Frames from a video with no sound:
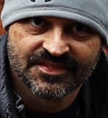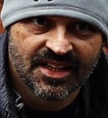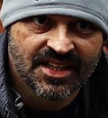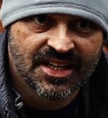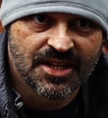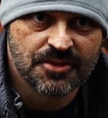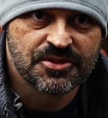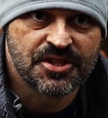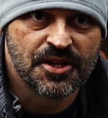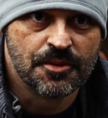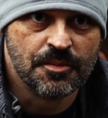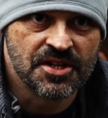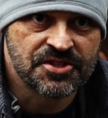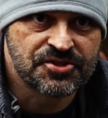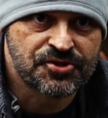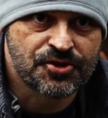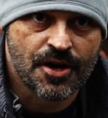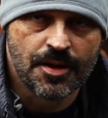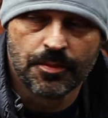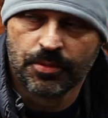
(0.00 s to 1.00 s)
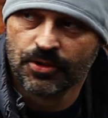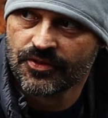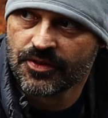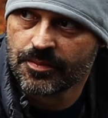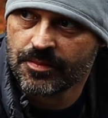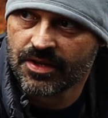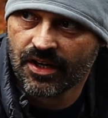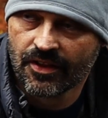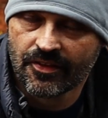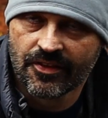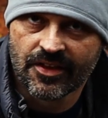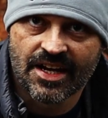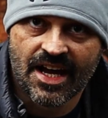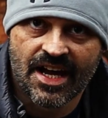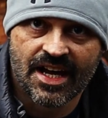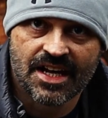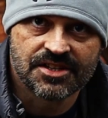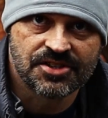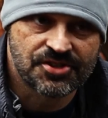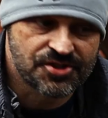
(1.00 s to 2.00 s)
it was too much trouble in the middle of the
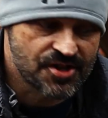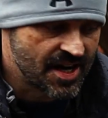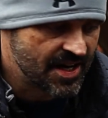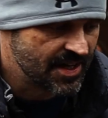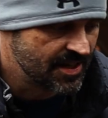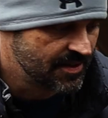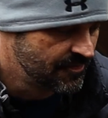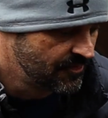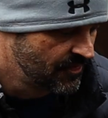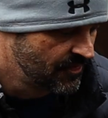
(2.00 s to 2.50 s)
night to try to